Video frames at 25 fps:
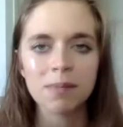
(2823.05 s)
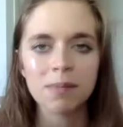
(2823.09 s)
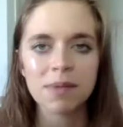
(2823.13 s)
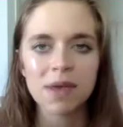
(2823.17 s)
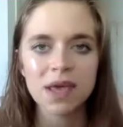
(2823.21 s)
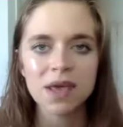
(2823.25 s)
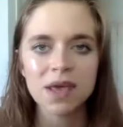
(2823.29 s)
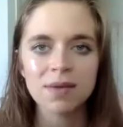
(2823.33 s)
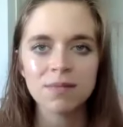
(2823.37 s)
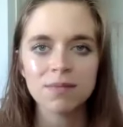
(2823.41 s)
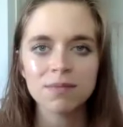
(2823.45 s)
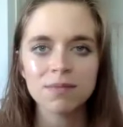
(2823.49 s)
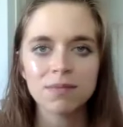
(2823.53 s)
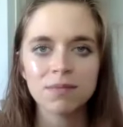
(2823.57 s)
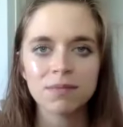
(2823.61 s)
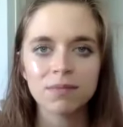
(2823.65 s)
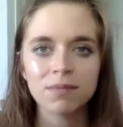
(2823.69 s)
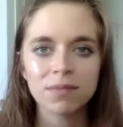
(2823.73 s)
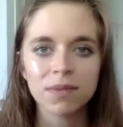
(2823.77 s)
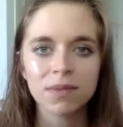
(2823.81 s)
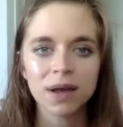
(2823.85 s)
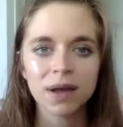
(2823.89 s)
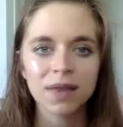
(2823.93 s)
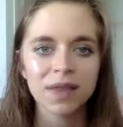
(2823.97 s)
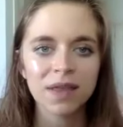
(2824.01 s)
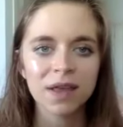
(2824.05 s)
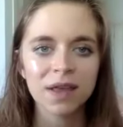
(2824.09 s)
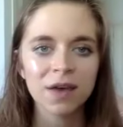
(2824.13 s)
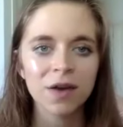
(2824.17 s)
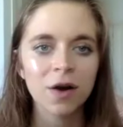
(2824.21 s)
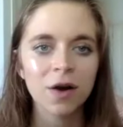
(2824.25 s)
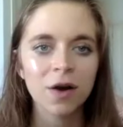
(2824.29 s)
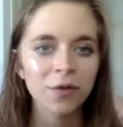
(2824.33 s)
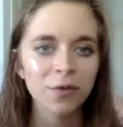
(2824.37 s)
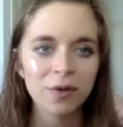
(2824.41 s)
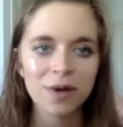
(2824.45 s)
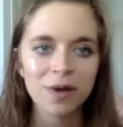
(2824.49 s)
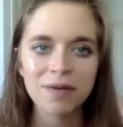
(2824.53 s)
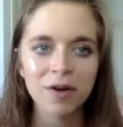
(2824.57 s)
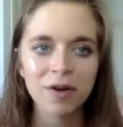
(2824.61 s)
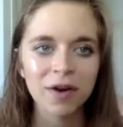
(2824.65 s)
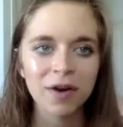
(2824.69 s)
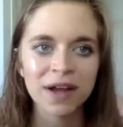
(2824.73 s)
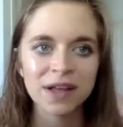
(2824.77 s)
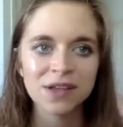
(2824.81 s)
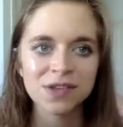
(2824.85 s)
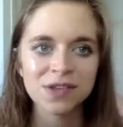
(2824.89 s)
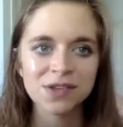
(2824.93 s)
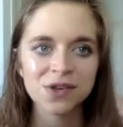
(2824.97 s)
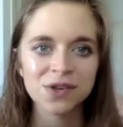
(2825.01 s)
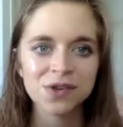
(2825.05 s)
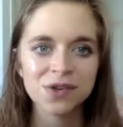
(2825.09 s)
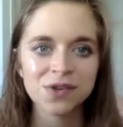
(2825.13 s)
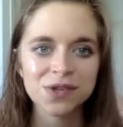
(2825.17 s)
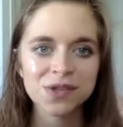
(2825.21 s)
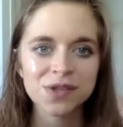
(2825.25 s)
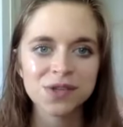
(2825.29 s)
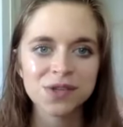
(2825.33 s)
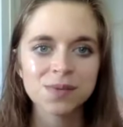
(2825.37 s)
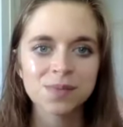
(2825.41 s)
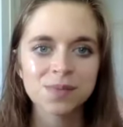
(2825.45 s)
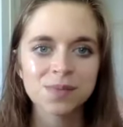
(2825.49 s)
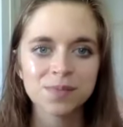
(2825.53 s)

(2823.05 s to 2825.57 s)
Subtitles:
be, I think, all three of our answers.